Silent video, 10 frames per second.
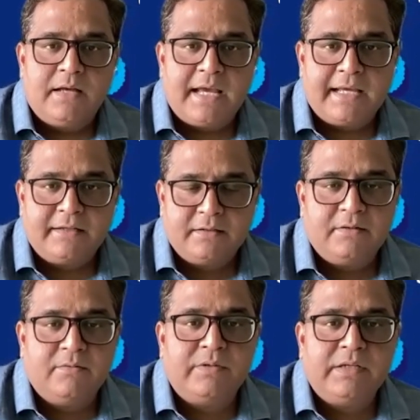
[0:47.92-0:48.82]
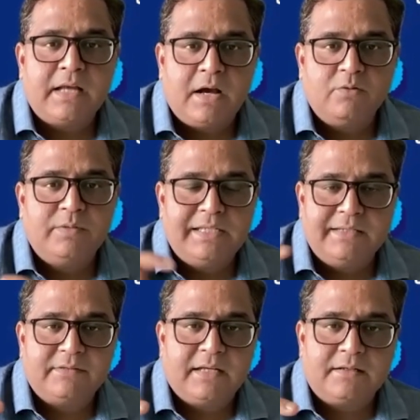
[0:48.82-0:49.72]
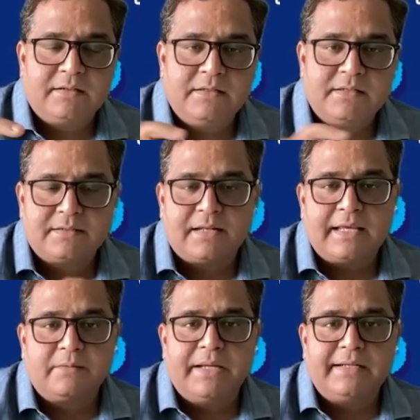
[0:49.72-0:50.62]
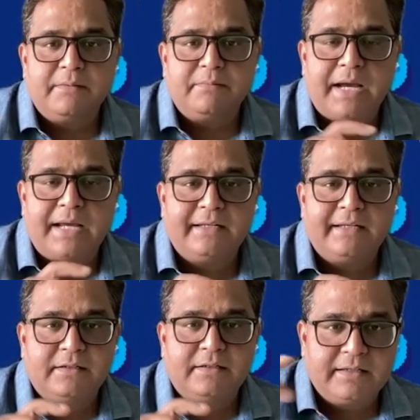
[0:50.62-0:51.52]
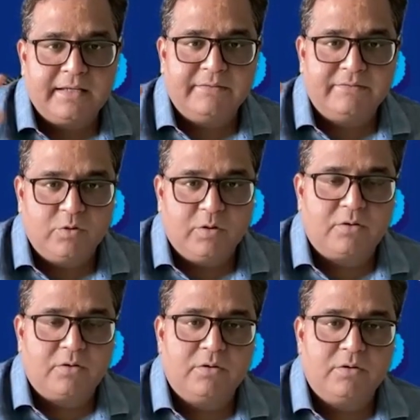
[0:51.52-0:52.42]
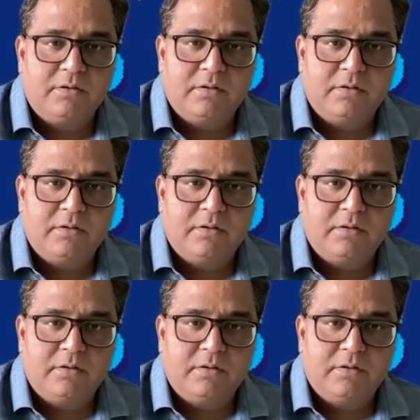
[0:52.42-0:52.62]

and we now believe that just like Paytm pioneered and gave QR code